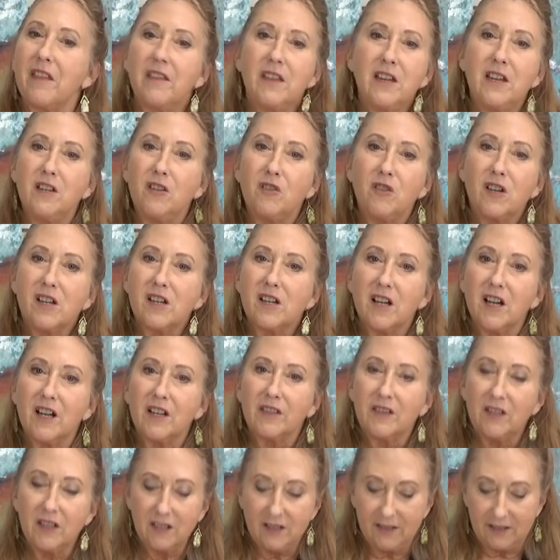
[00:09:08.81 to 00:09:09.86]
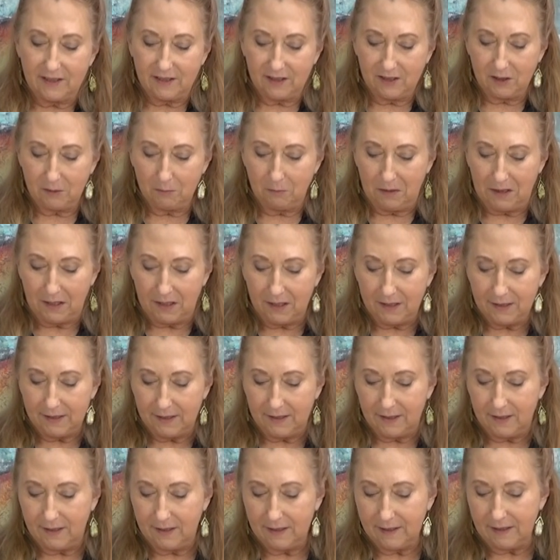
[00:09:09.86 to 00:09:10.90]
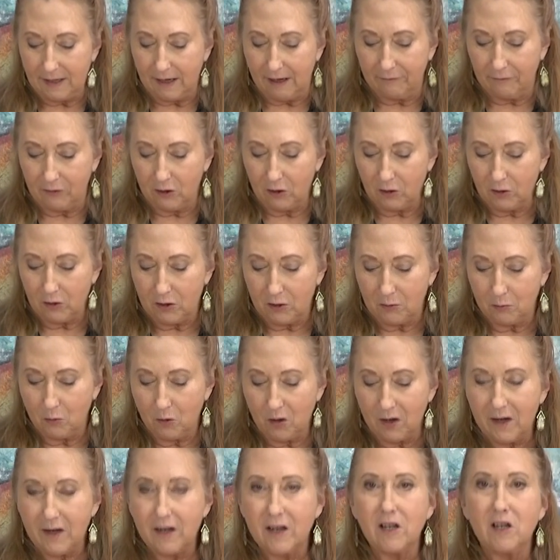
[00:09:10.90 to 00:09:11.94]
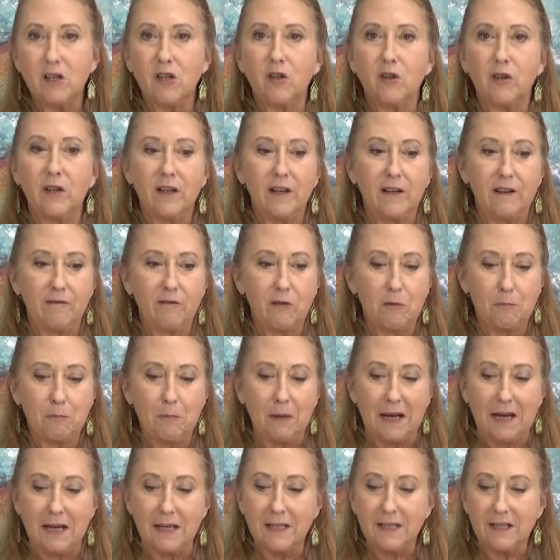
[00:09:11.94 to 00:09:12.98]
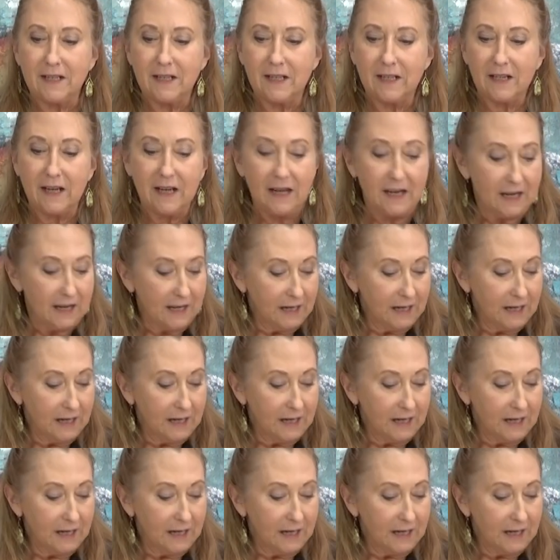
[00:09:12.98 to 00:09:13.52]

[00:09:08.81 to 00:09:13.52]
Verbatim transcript: then you can cut this into pieces. After you sprayed it, you can even paint it.